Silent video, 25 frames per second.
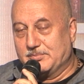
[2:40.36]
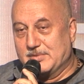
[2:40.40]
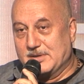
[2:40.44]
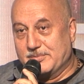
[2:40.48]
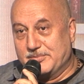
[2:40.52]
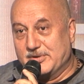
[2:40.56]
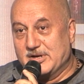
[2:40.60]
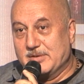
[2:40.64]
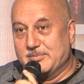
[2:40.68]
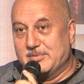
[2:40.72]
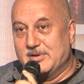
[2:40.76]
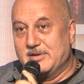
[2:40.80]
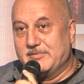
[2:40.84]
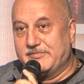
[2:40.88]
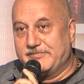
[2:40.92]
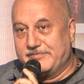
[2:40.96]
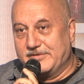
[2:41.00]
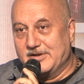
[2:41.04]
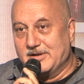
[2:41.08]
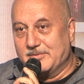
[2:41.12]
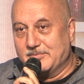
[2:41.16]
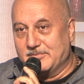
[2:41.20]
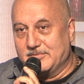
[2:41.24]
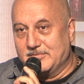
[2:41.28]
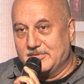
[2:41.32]
memorable
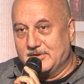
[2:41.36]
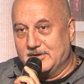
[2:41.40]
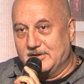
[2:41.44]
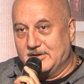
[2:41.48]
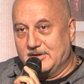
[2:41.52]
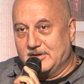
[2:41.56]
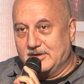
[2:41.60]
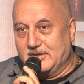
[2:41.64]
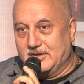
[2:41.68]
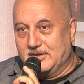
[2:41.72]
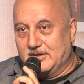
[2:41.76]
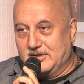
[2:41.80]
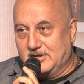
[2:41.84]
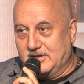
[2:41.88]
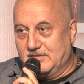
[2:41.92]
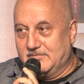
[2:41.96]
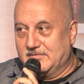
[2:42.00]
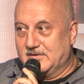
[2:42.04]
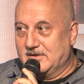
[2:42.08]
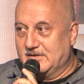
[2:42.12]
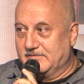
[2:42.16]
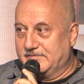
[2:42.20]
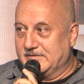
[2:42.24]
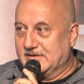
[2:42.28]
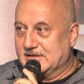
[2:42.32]
film,
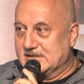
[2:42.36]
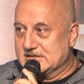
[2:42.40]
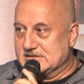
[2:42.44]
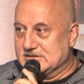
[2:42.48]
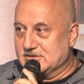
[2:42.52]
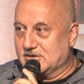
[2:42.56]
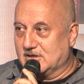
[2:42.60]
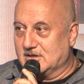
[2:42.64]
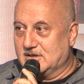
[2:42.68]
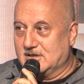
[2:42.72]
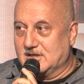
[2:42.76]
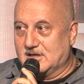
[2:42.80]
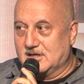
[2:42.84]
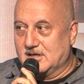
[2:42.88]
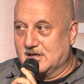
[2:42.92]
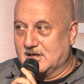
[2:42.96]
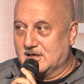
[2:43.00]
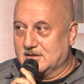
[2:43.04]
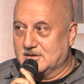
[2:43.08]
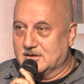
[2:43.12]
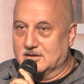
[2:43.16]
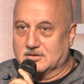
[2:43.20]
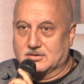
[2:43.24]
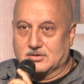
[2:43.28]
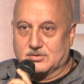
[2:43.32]
even if it is not done a
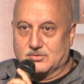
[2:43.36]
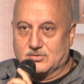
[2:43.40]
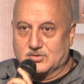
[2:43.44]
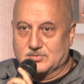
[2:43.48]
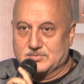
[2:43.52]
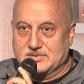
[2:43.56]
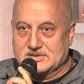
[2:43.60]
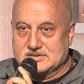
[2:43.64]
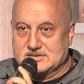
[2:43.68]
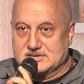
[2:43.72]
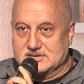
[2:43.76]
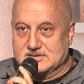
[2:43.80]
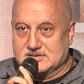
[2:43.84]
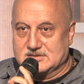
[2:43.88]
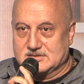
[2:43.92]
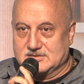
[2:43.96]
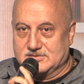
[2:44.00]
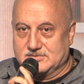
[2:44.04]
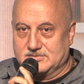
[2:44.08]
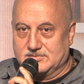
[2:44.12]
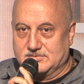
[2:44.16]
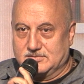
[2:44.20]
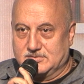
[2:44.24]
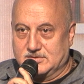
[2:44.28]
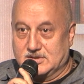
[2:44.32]
100 crore
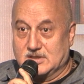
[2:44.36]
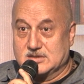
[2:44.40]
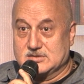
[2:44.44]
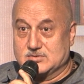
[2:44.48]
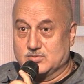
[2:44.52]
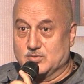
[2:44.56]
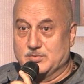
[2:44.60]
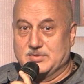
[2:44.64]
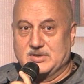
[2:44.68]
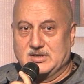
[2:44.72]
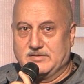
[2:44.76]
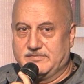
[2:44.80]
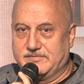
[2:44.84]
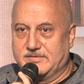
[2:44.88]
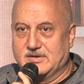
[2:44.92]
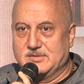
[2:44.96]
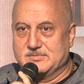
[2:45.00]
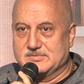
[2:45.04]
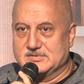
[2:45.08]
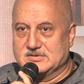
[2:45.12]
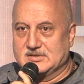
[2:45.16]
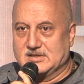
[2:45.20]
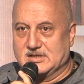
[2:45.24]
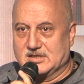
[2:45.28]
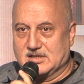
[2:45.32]
business. There are so many
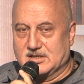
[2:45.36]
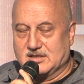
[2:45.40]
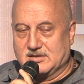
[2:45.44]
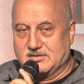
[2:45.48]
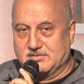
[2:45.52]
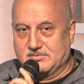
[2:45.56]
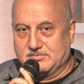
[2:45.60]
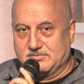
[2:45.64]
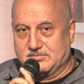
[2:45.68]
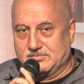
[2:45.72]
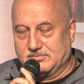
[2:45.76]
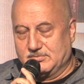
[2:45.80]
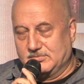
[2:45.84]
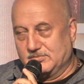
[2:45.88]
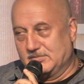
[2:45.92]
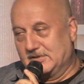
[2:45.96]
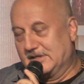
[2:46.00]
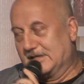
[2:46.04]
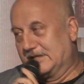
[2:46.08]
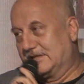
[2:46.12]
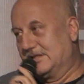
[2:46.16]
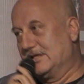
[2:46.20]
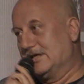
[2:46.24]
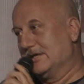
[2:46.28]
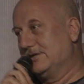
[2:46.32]
films that are
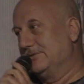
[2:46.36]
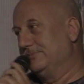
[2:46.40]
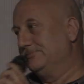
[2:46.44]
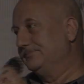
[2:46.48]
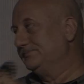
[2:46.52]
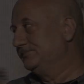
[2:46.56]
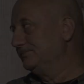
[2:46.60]
like that.